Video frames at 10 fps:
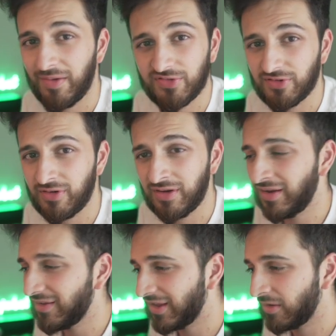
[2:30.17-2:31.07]
absolutely
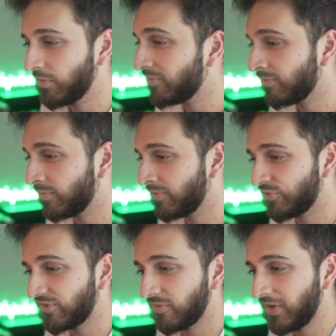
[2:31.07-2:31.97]
nothing. Most of them
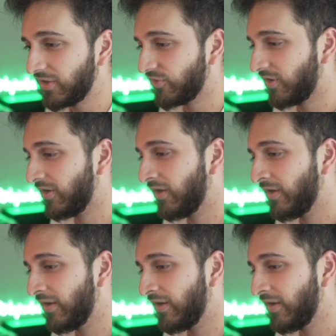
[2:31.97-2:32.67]
are just a picture.